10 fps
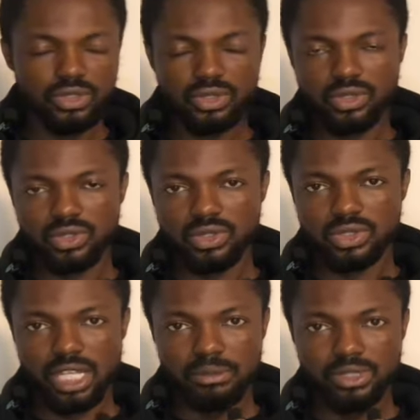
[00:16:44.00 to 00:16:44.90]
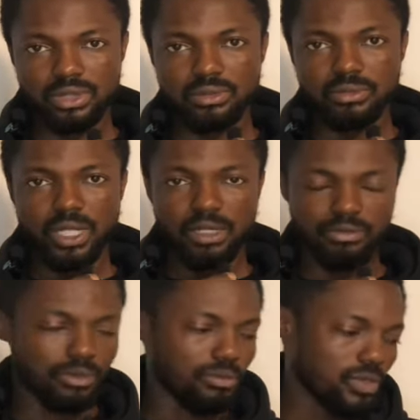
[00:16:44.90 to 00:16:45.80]
You could use Amazon
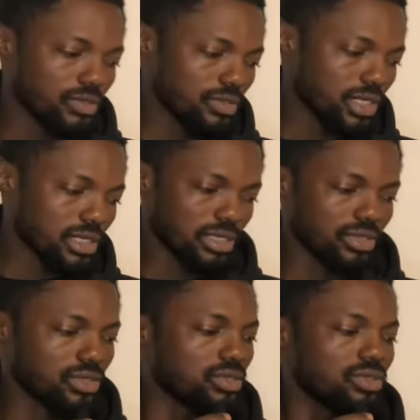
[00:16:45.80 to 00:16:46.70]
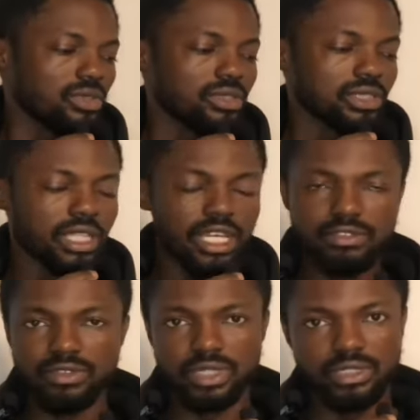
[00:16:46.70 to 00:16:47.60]
Prime for movies, and you could use
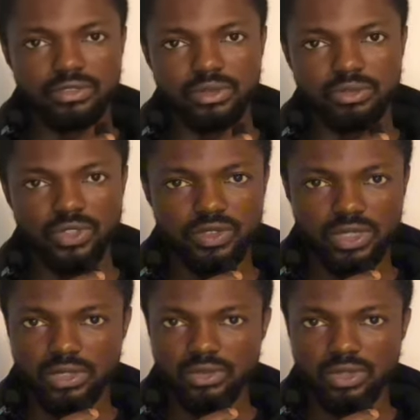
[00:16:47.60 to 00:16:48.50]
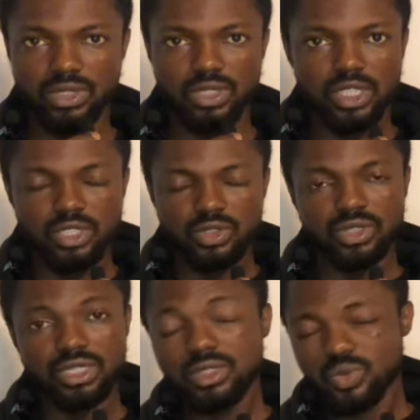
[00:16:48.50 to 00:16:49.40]
Netflix for movies as well. So
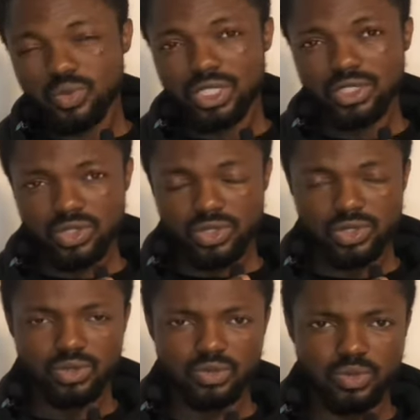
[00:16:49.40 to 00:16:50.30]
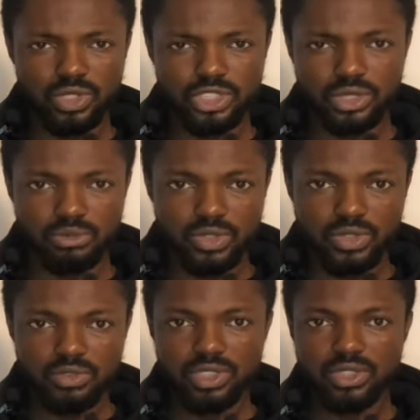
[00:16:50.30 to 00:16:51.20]
these ways you could watch your
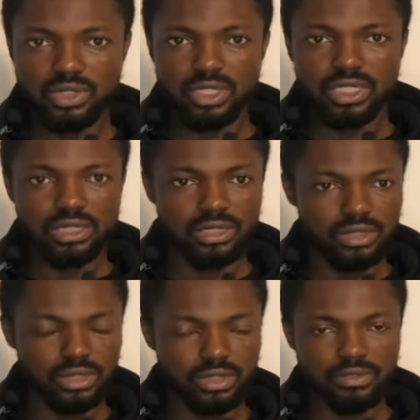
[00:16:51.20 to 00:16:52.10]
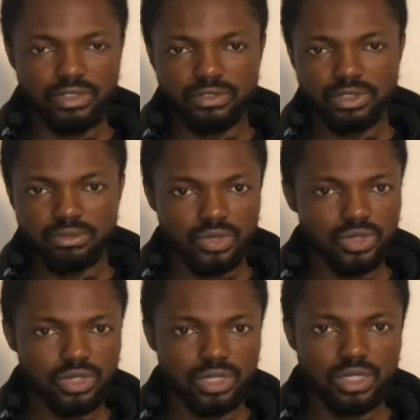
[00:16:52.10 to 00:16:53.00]
movies or listen to your favorite
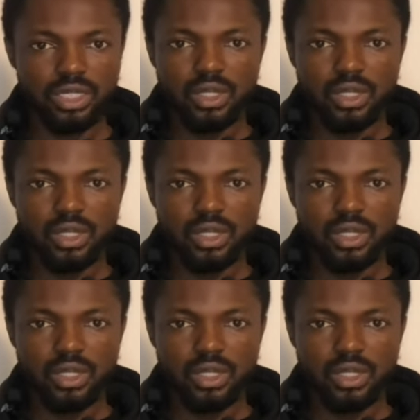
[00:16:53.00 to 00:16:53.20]
music